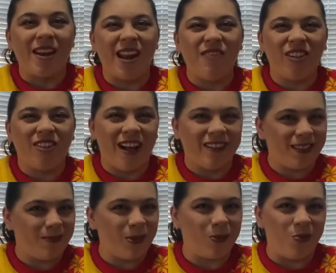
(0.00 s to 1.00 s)
of a glass it
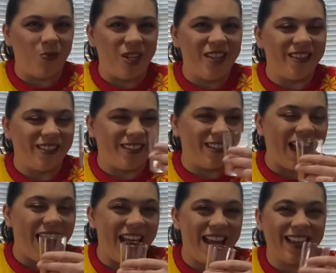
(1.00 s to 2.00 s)
smells weird.
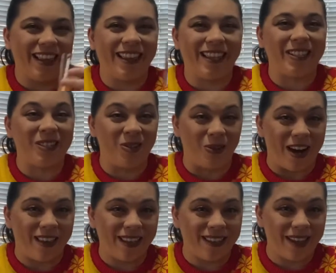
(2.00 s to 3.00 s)
Like the
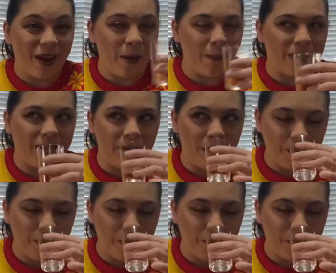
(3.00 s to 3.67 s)
strength is there, but